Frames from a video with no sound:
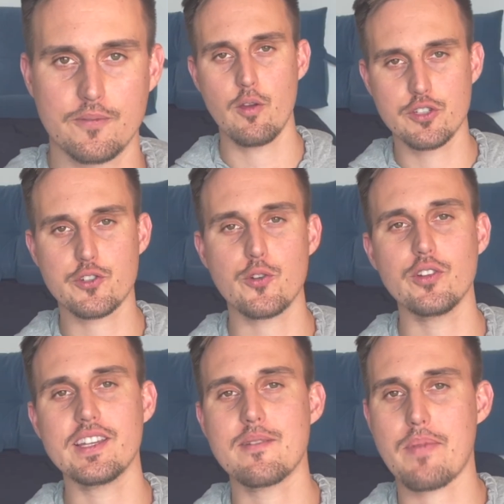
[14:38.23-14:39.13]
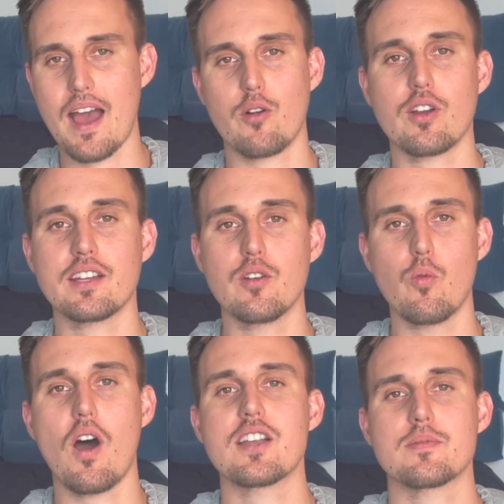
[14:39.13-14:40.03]
It was truly empowering to
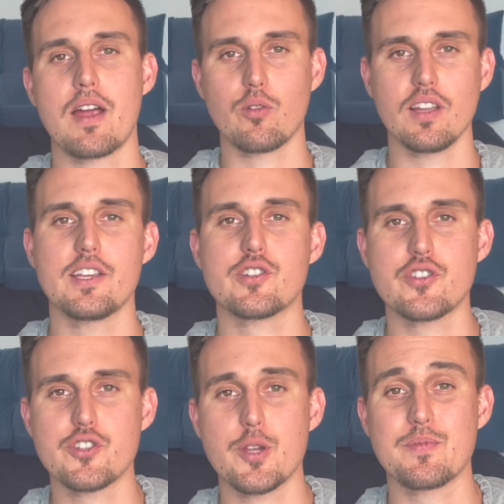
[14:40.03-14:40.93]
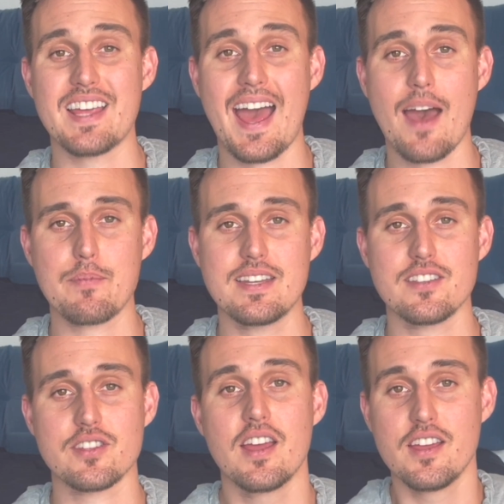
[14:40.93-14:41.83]
watch my relationship to
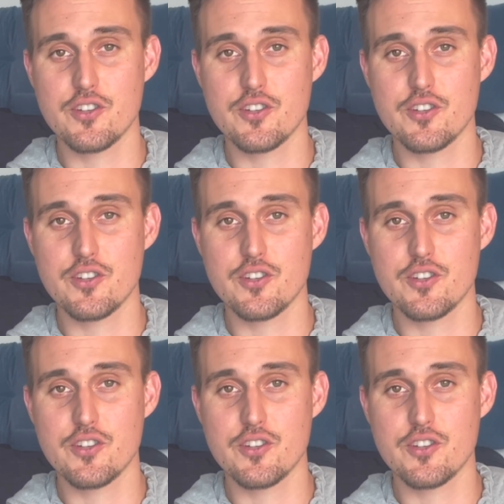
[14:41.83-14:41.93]
happiness